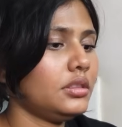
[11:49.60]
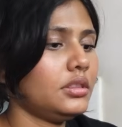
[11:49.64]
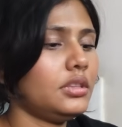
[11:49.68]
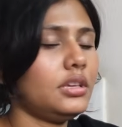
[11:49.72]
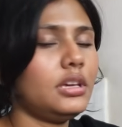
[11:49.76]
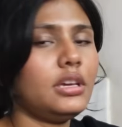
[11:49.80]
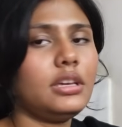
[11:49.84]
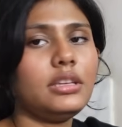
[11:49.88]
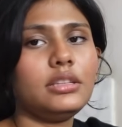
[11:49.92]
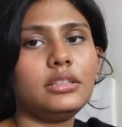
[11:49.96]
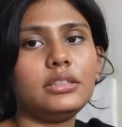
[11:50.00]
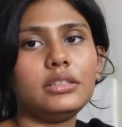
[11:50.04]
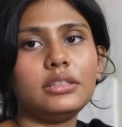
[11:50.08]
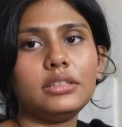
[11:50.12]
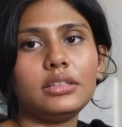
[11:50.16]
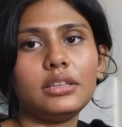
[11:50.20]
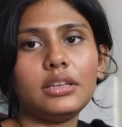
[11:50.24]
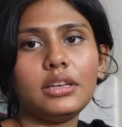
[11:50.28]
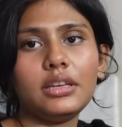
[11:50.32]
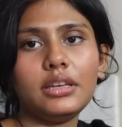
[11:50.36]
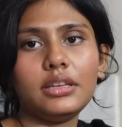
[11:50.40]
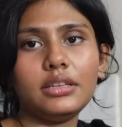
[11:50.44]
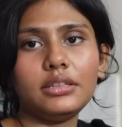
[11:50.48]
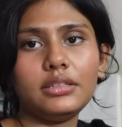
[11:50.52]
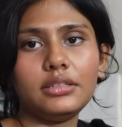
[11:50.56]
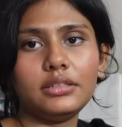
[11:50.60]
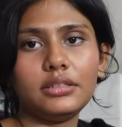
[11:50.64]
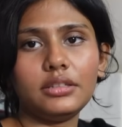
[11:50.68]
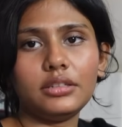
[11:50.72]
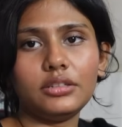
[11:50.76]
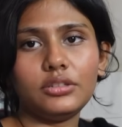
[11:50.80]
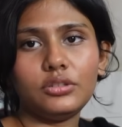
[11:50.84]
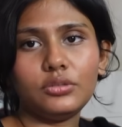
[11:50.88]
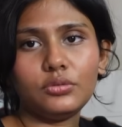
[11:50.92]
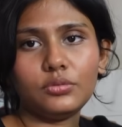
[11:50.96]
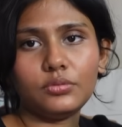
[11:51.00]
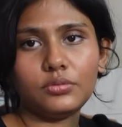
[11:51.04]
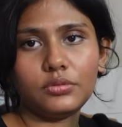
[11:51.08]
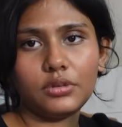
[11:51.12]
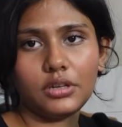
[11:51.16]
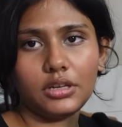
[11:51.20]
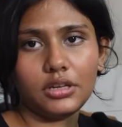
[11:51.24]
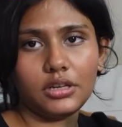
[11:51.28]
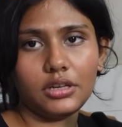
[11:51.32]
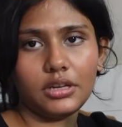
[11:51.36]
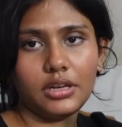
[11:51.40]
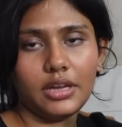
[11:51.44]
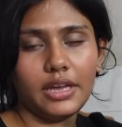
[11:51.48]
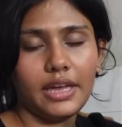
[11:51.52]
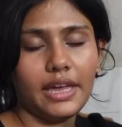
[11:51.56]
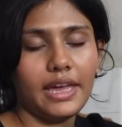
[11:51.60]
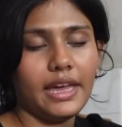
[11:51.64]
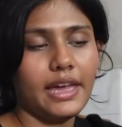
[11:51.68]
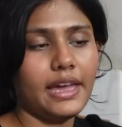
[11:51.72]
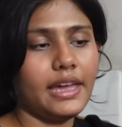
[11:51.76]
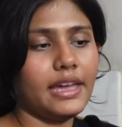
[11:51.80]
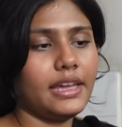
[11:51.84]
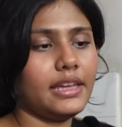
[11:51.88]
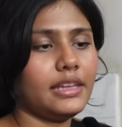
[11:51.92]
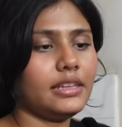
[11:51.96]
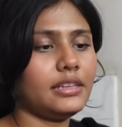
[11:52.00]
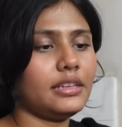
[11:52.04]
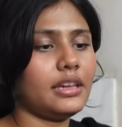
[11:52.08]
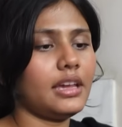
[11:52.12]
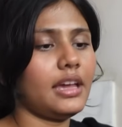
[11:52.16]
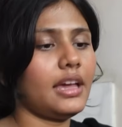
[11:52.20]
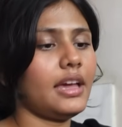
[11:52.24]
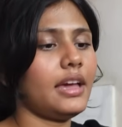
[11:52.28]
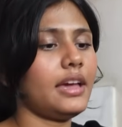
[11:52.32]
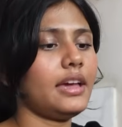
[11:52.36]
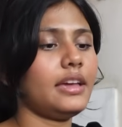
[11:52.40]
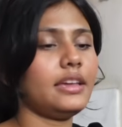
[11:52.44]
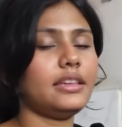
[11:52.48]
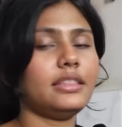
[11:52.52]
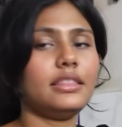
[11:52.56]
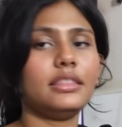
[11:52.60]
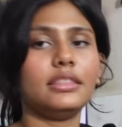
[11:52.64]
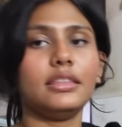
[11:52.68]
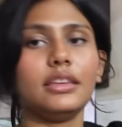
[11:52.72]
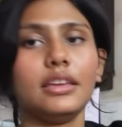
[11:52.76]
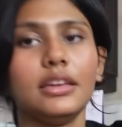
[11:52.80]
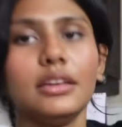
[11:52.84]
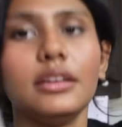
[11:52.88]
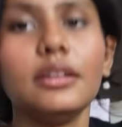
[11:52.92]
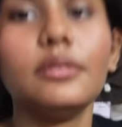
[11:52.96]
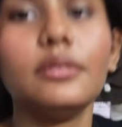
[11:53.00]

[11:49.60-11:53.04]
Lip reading: This is the tuna, and I think